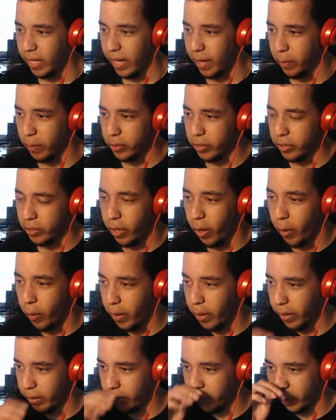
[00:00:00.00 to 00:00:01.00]
And we'll just go
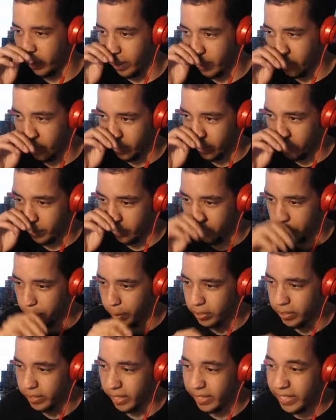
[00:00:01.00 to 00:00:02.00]
with the
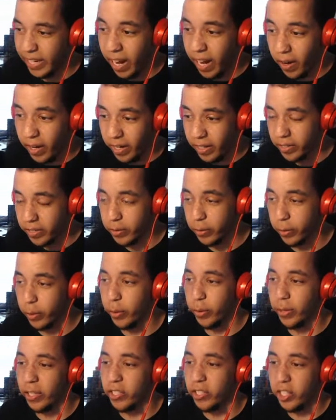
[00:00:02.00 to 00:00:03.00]
person that carried us
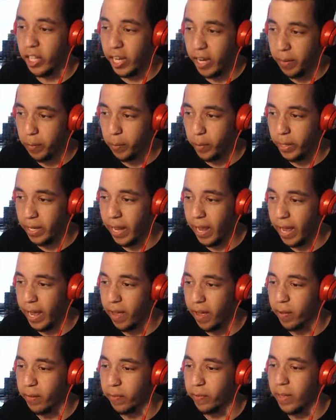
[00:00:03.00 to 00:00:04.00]
through the gym. We
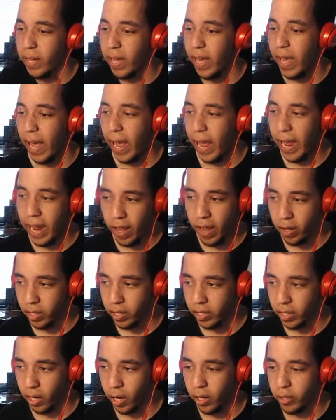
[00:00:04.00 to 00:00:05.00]
have
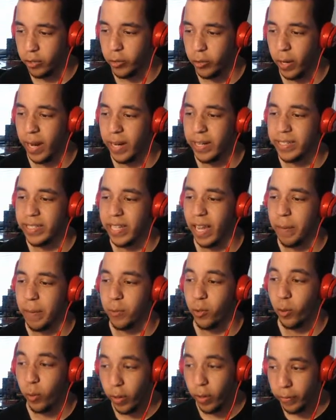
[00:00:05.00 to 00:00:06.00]
AR, our
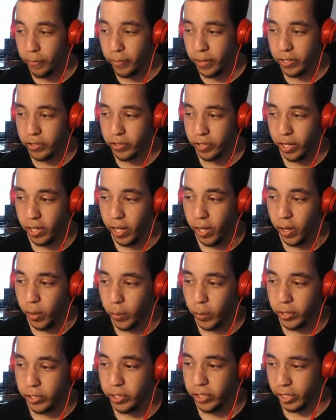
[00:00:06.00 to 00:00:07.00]
Dragon-type Qwilfish,
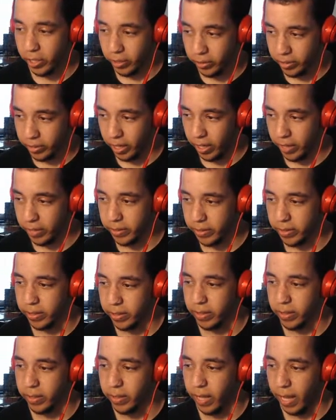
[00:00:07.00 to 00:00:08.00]
with Shield Dust,
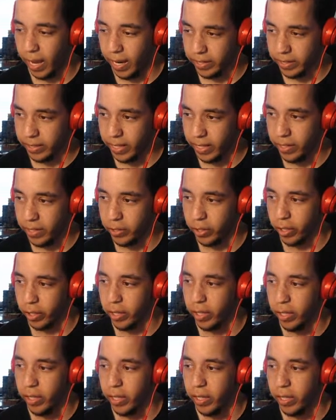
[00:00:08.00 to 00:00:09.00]
lacks
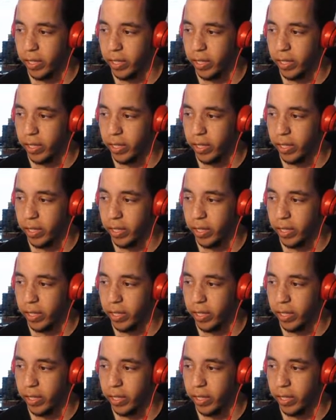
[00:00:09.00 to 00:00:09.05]
Nature.